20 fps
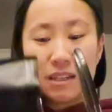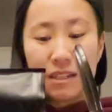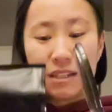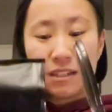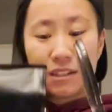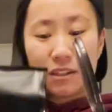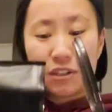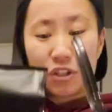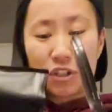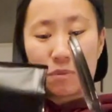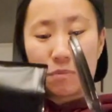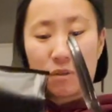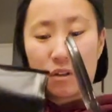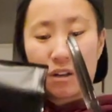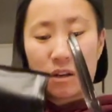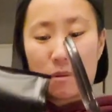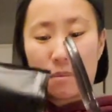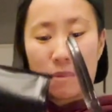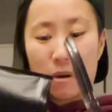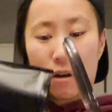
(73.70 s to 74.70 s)
Let's just put
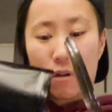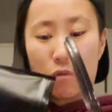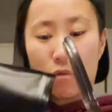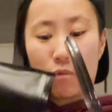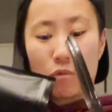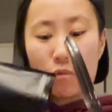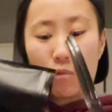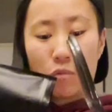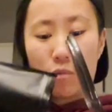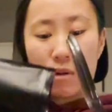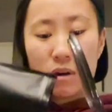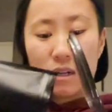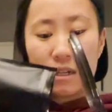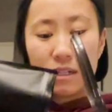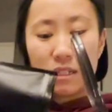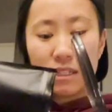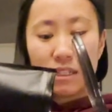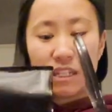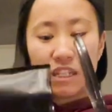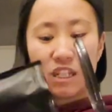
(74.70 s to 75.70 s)
in about
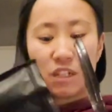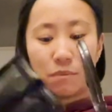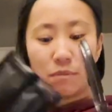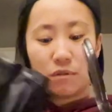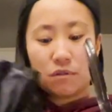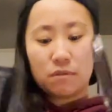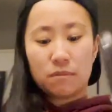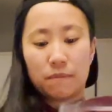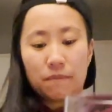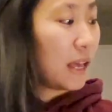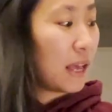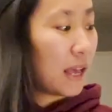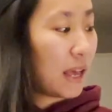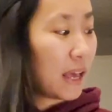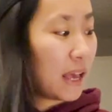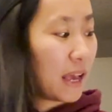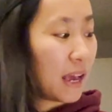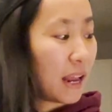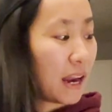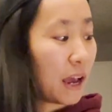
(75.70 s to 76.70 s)
1 teaspoon.
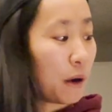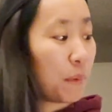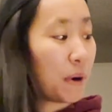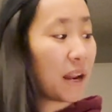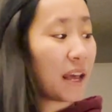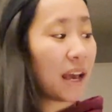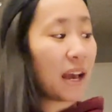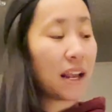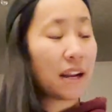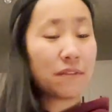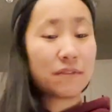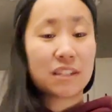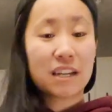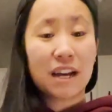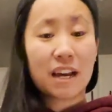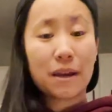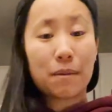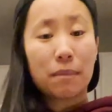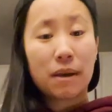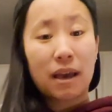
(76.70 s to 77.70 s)
And I went ahead of
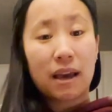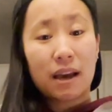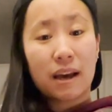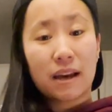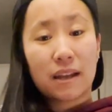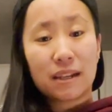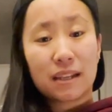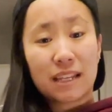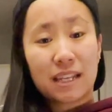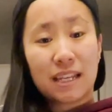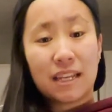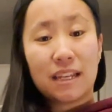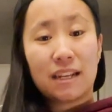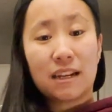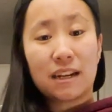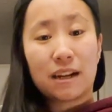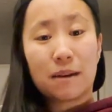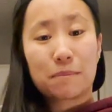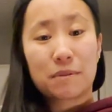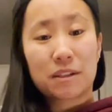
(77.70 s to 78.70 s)
time and heated
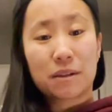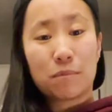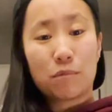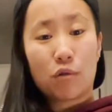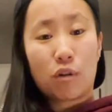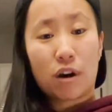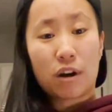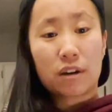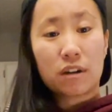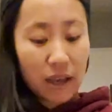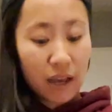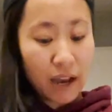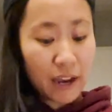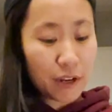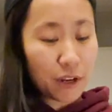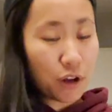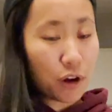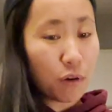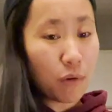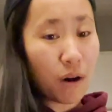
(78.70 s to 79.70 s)
up some water. I
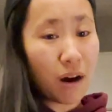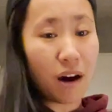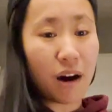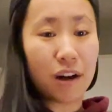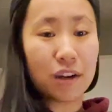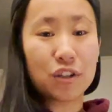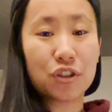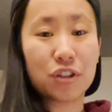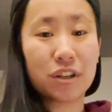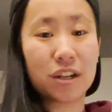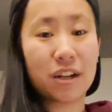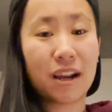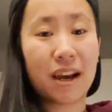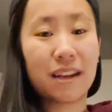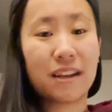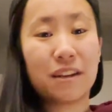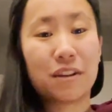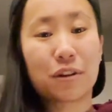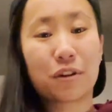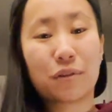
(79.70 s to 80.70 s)
know
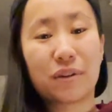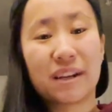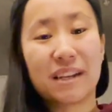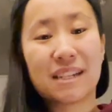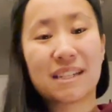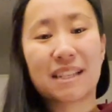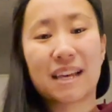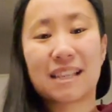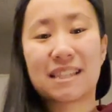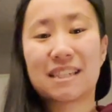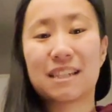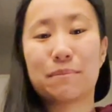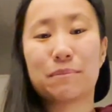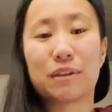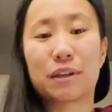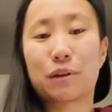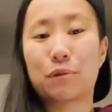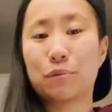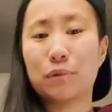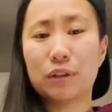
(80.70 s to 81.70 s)
190 degrees, that seems
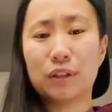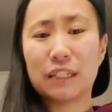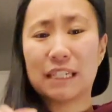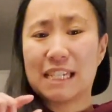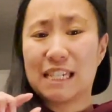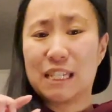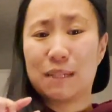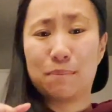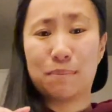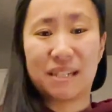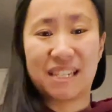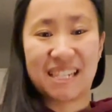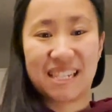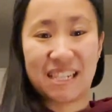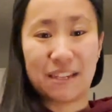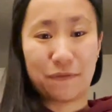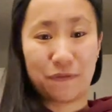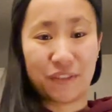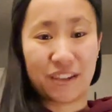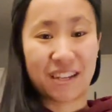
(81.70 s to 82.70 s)
like a really
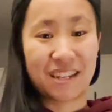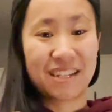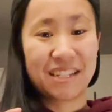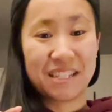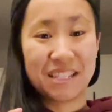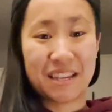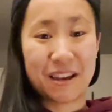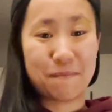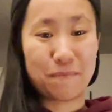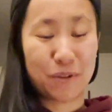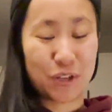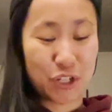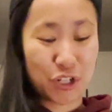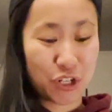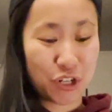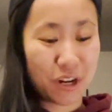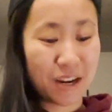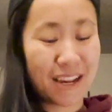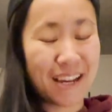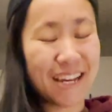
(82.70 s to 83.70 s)
specific
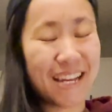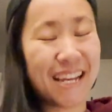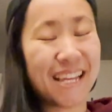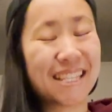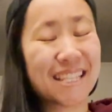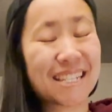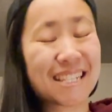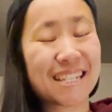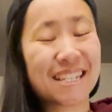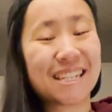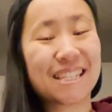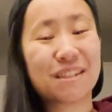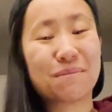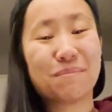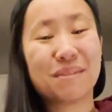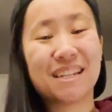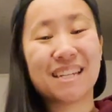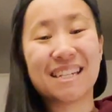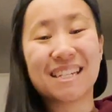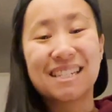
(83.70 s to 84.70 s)
temperature. It doesn't need to
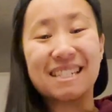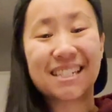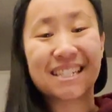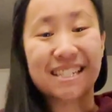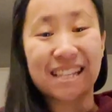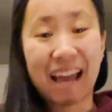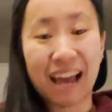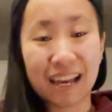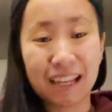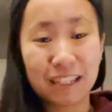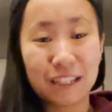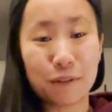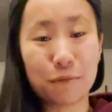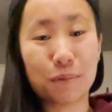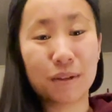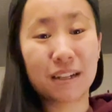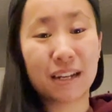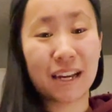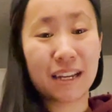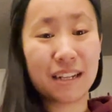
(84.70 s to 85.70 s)
be exactly
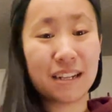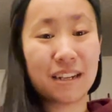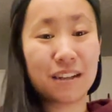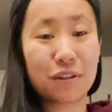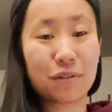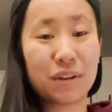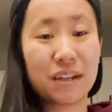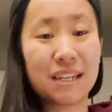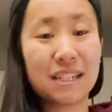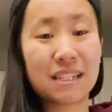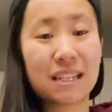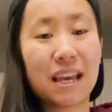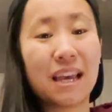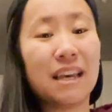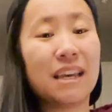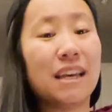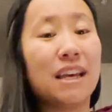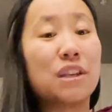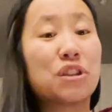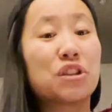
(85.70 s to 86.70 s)
190 degrees.
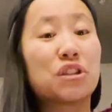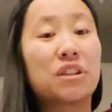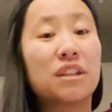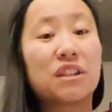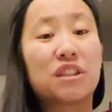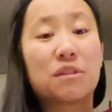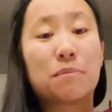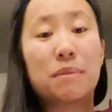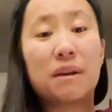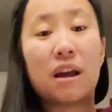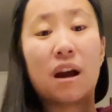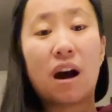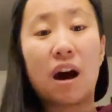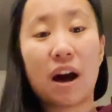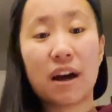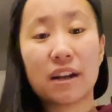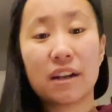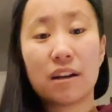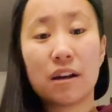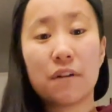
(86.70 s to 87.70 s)
It just needs to be
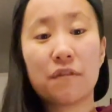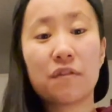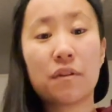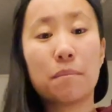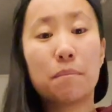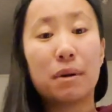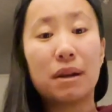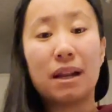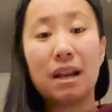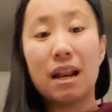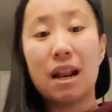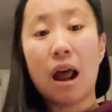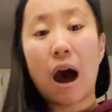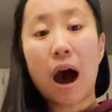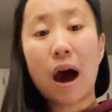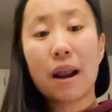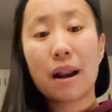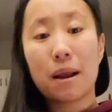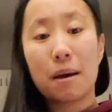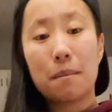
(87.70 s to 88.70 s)
hot enough, but
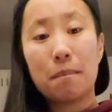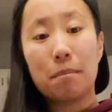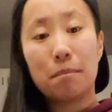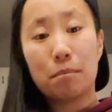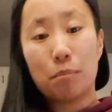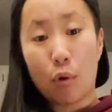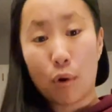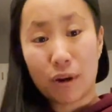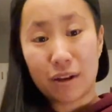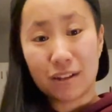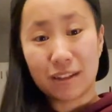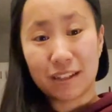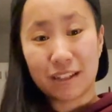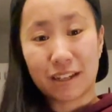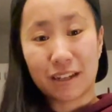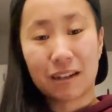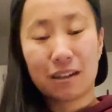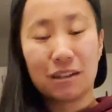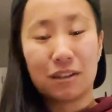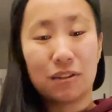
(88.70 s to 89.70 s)
not
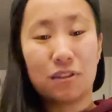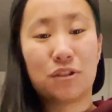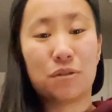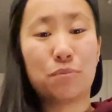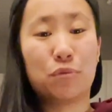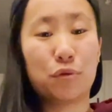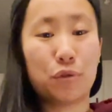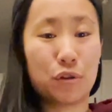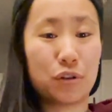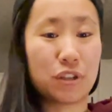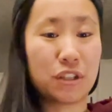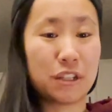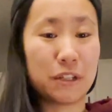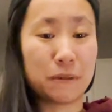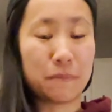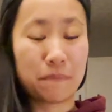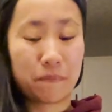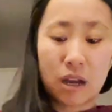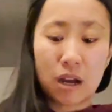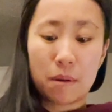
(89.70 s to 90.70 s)
boiling to brew your tea.
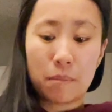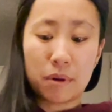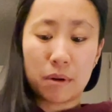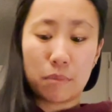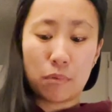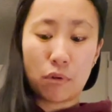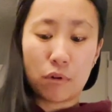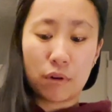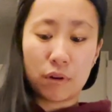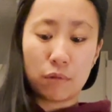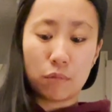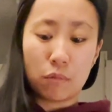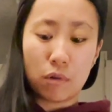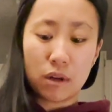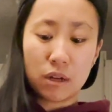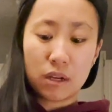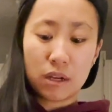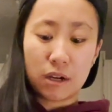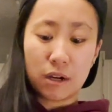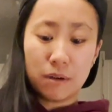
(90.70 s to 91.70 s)
I'm gonna pour in
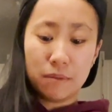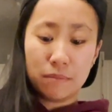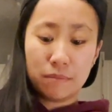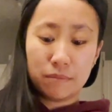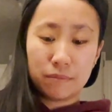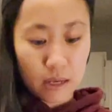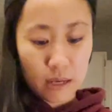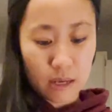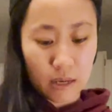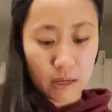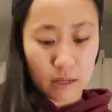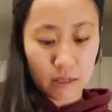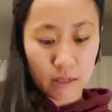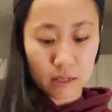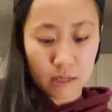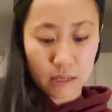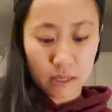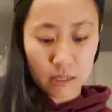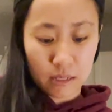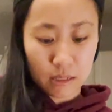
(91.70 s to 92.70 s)
1 cup and
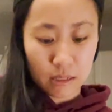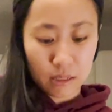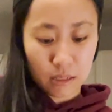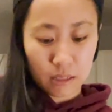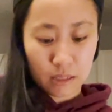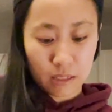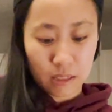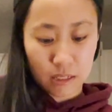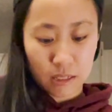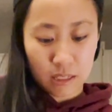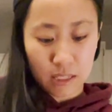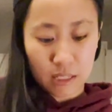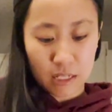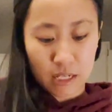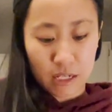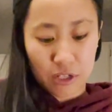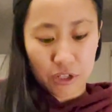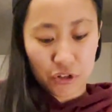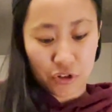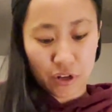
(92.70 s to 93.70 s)
into the
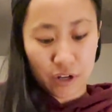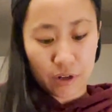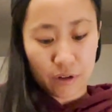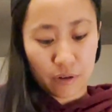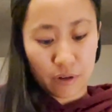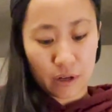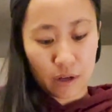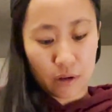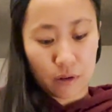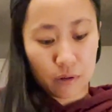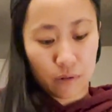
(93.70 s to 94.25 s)
tea strainer it